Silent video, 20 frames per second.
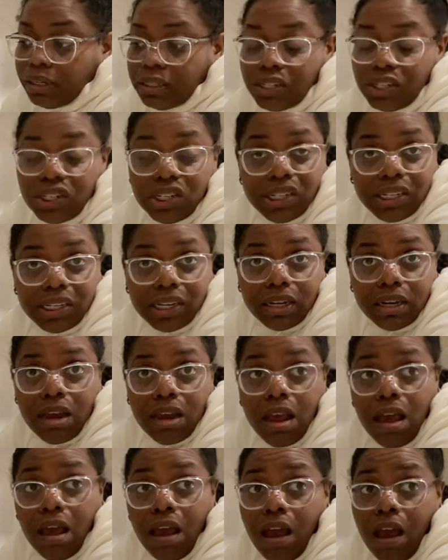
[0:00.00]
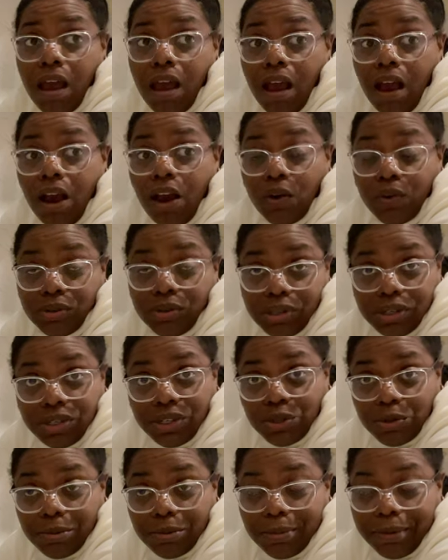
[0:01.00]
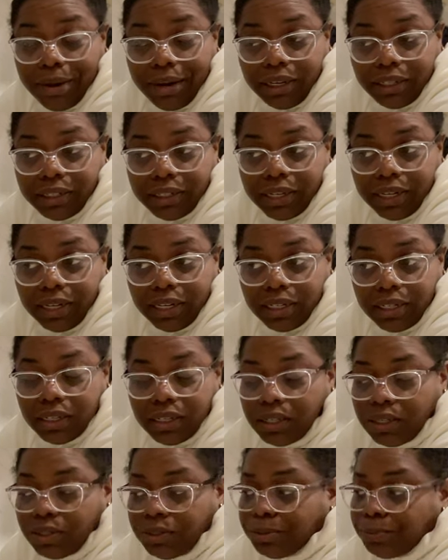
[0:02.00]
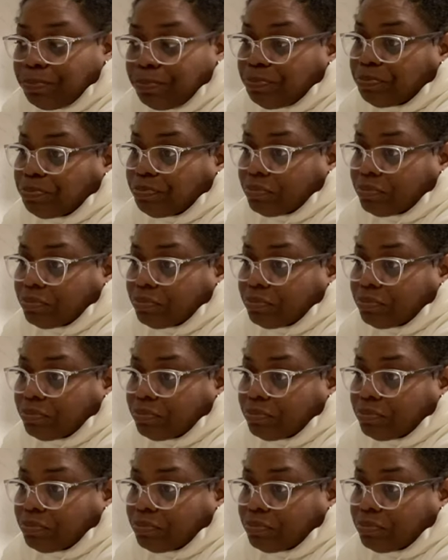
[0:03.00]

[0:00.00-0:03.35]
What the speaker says: So she said, go to the supermarket and get it. So